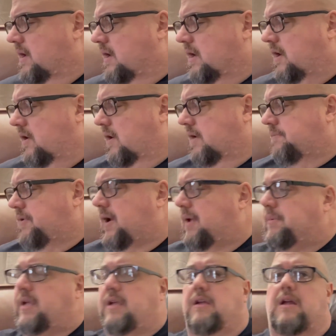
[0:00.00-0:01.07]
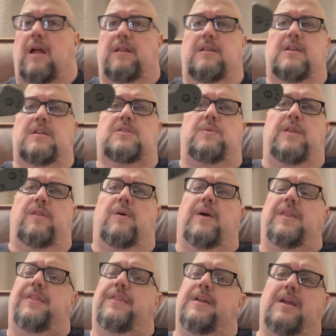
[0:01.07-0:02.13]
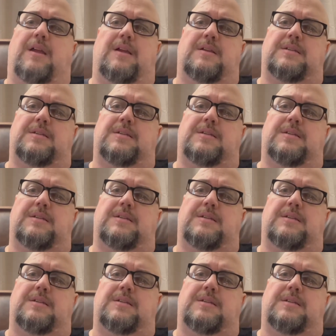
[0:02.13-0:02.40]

you know, I'd probably, this one though, I think is